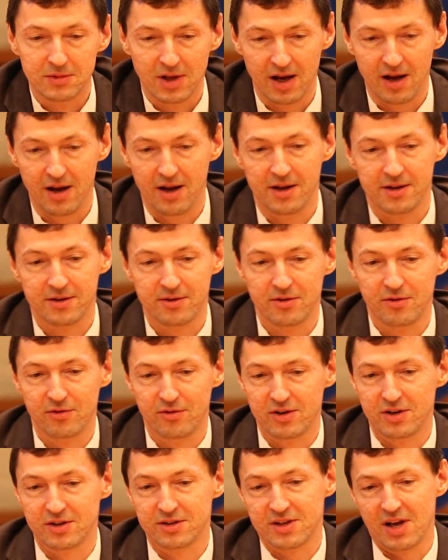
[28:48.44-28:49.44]
And
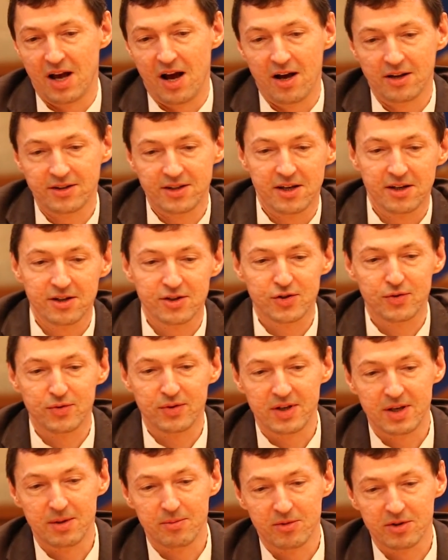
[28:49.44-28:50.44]
there is other
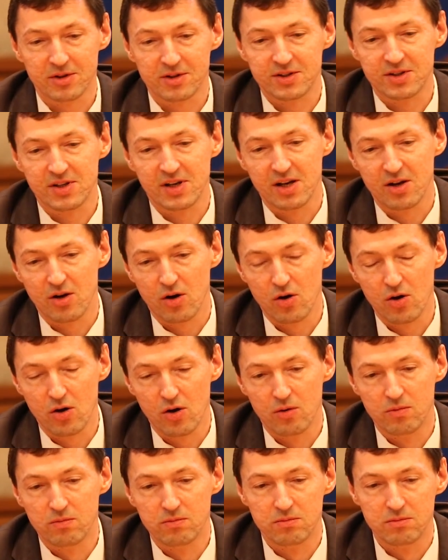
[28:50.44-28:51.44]
extreme that say,
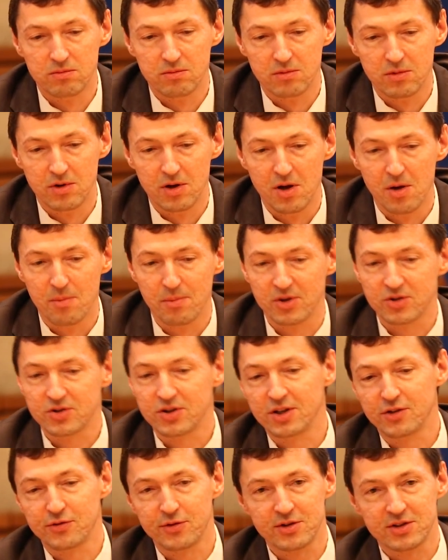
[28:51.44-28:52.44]
oh,
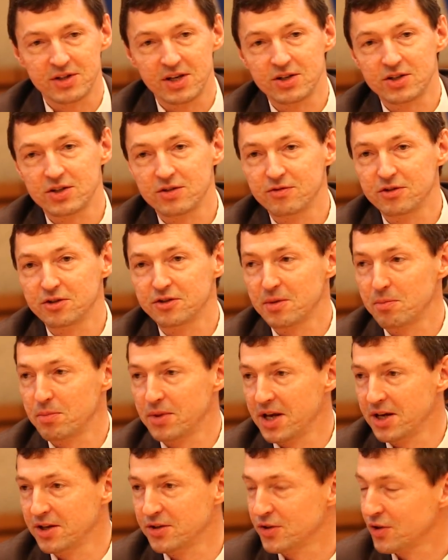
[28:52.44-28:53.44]
machine translation will
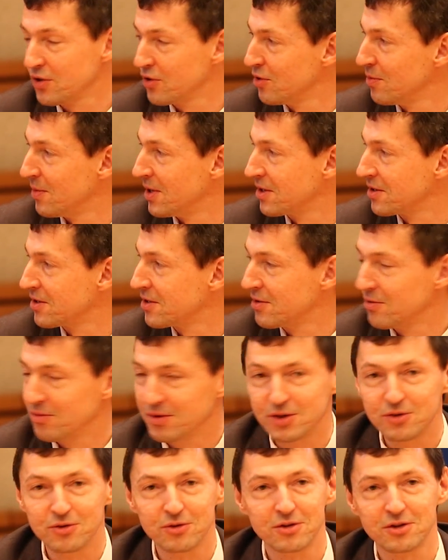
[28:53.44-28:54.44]
replace humans.
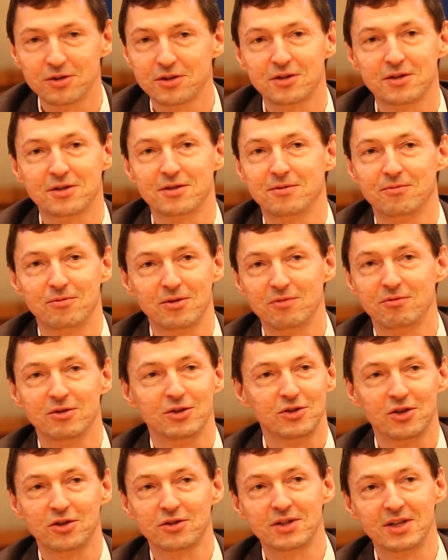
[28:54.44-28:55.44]
We
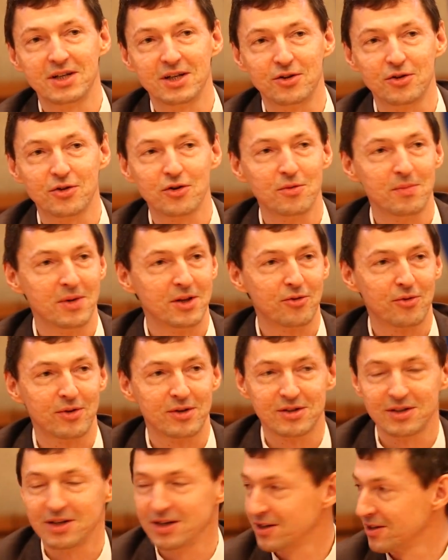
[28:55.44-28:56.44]
will not need human
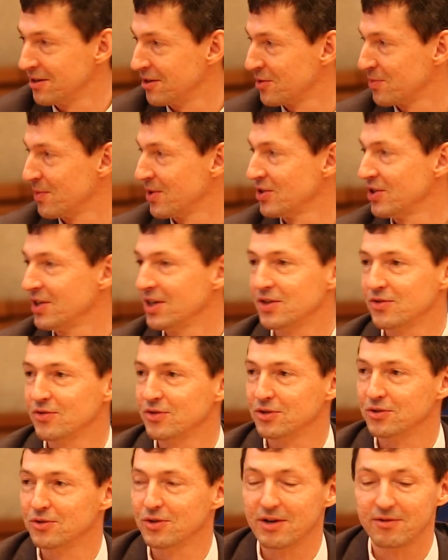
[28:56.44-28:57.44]
translators. Machines
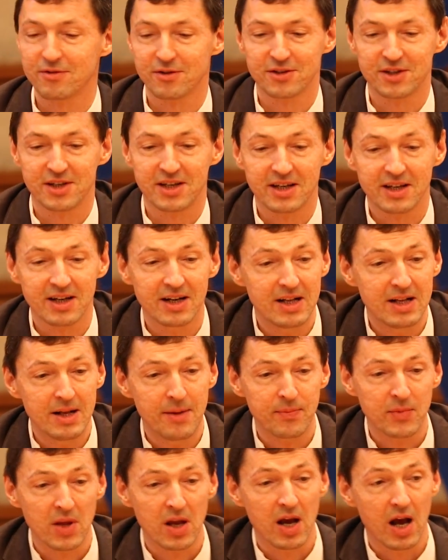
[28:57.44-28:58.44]
will do everything.
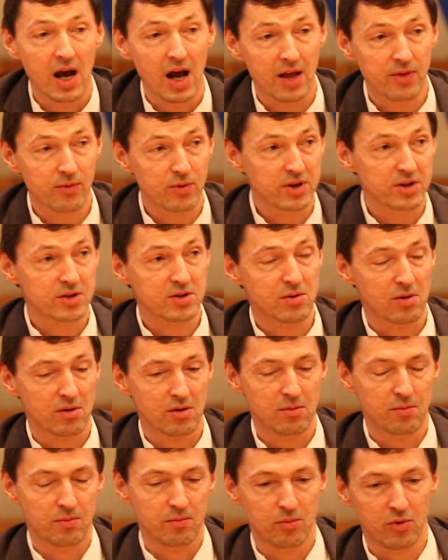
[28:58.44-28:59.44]
And
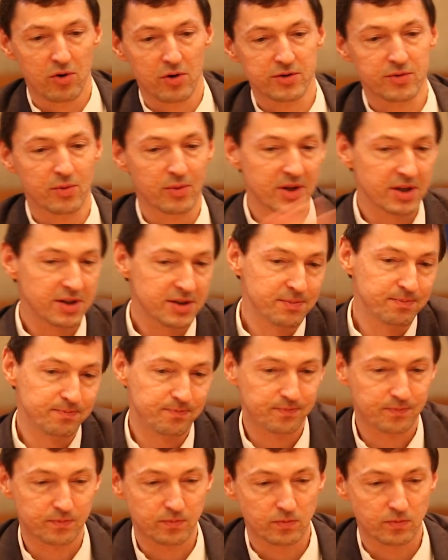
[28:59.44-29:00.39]
both ways